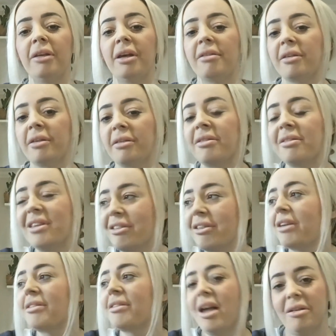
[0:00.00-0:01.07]
there's a
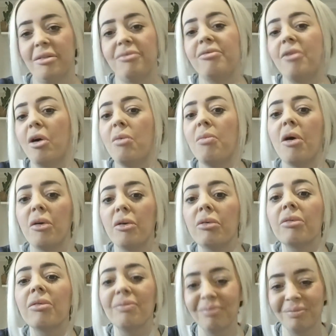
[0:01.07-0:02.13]
serious lack of role
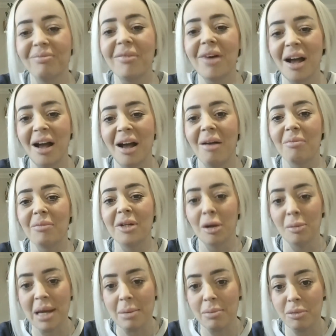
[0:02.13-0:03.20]
models,
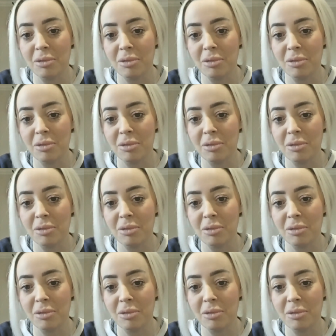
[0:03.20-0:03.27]
people